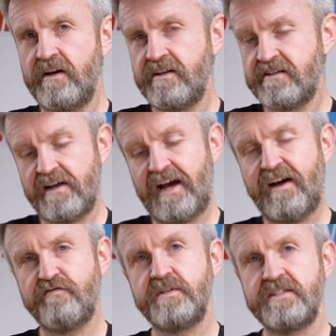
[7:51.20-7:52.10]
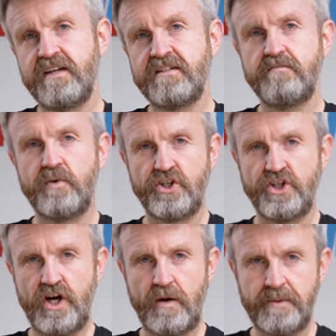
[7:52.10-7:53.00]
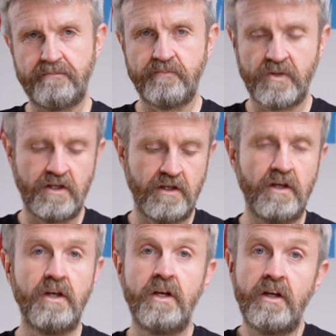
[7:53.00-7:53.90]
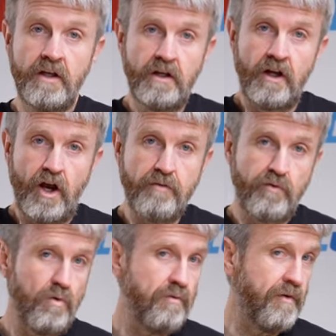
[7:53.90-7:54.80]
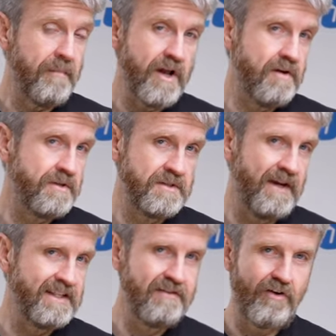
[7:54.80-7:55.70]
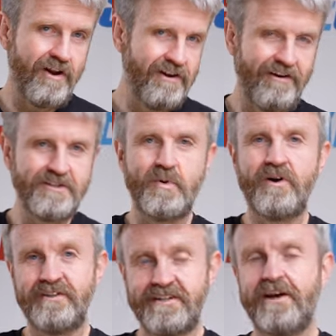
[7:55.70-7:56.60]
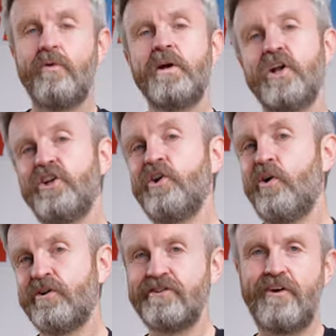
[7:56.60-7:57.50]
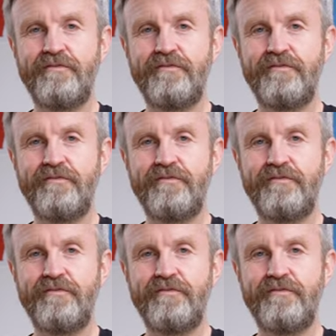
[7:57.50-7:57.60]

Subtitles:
lids that have been tested by SHARP. Overall, from my own perspective, I liked wearing this helmet a lot. I